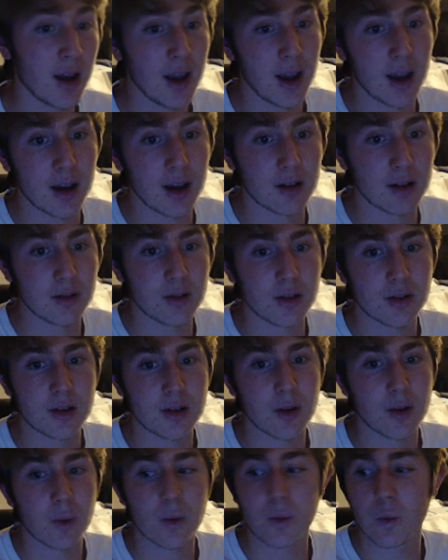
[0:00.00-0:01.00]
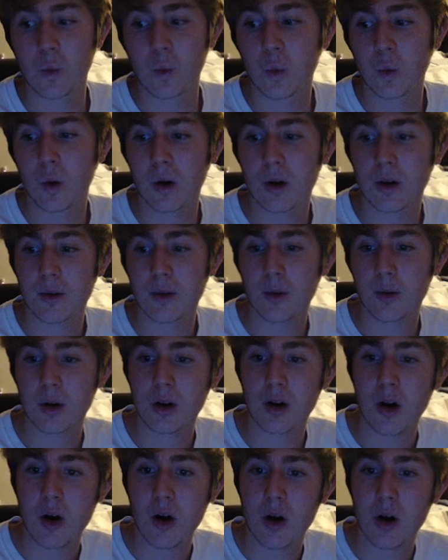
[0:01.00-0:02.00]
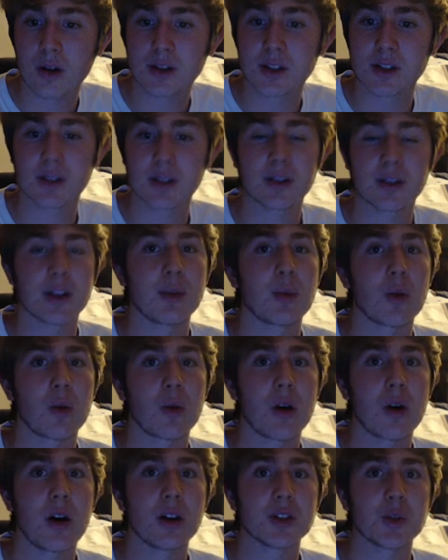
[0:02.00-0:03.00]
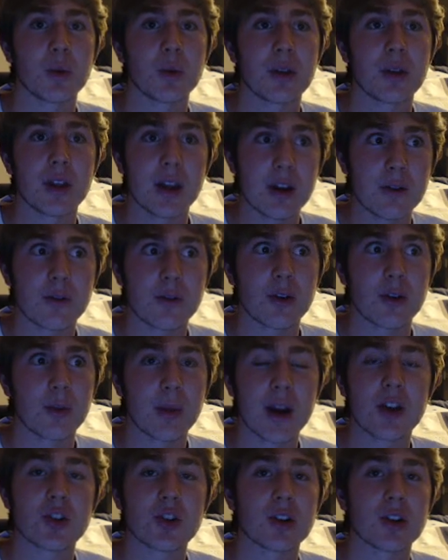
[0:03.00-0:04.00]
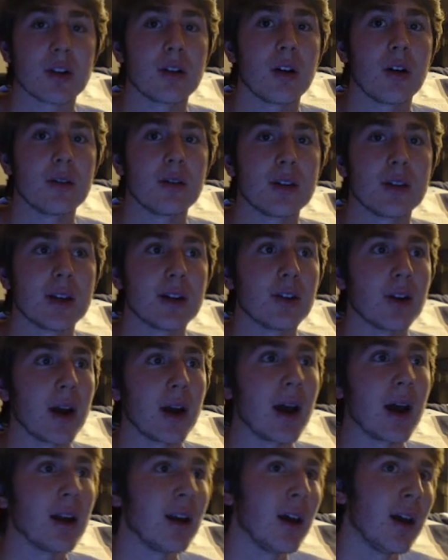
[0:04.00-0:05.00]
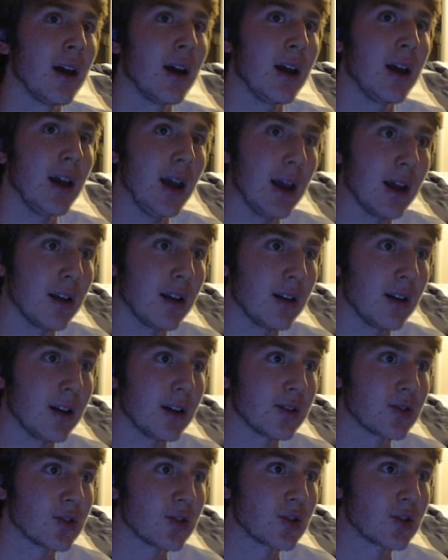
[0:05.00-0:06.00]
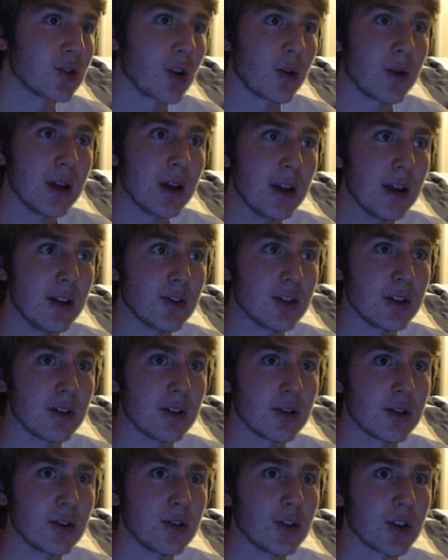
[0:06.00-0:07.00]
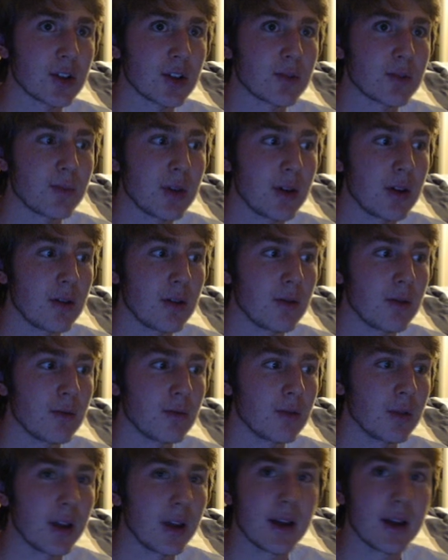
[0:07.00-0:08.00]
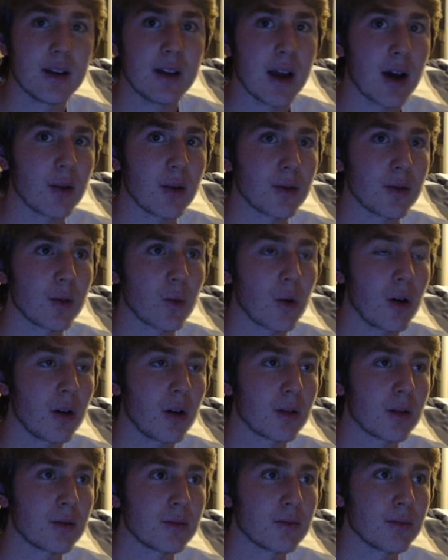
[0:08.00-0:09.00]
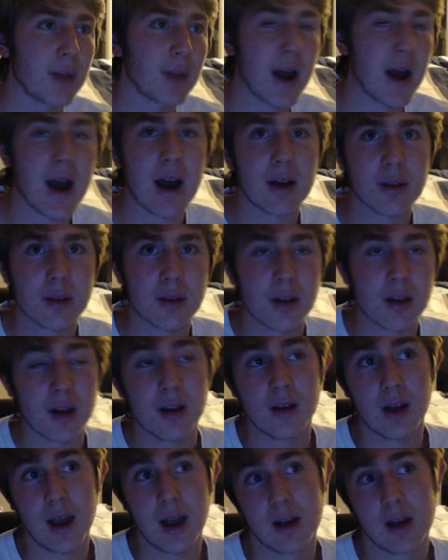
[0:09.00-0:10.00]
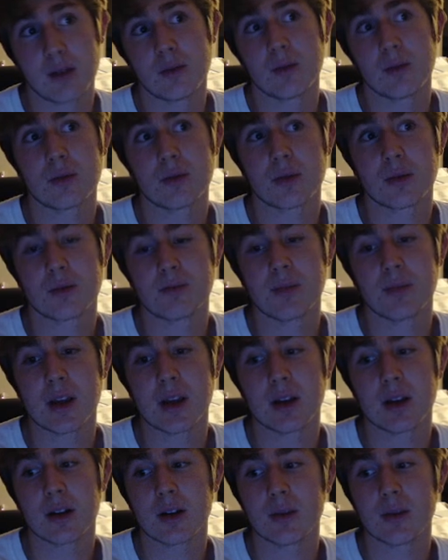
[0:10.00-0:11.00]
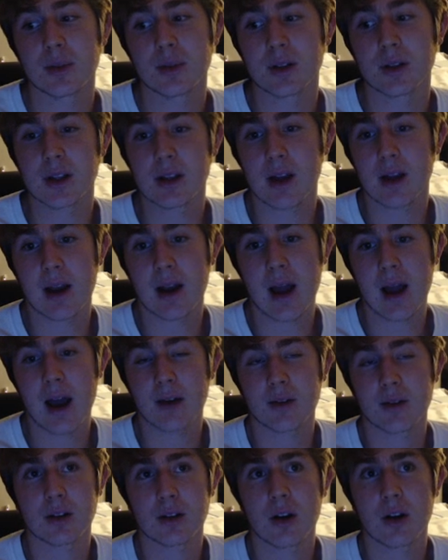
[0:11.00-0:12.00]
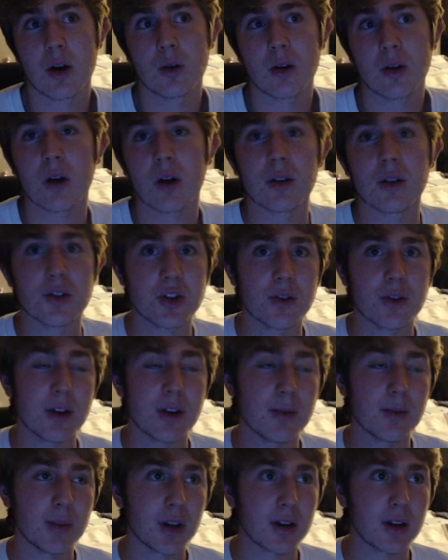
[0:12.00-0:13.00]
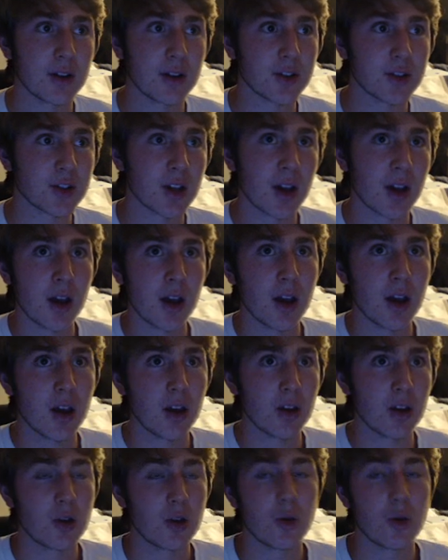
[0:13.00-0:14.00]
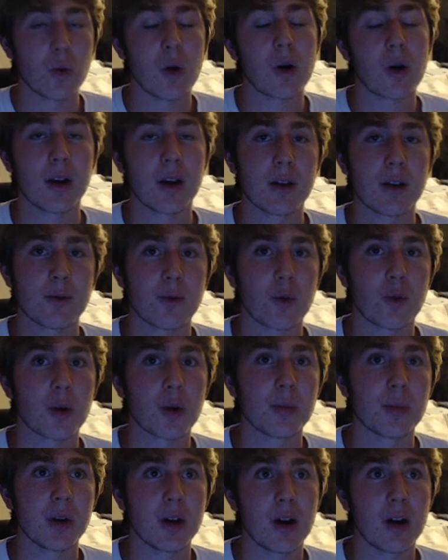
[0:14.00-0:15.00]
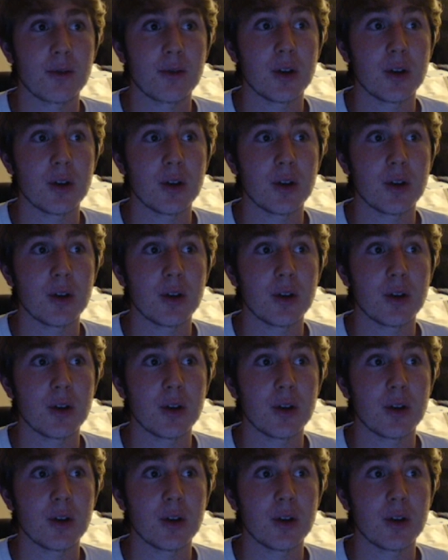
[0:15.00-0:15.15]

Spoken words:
And we're constantly barraged with information on the internet, and it's so easy to just be led down the wrong path and being complete and having no knowledge of it because you aren't informed enough.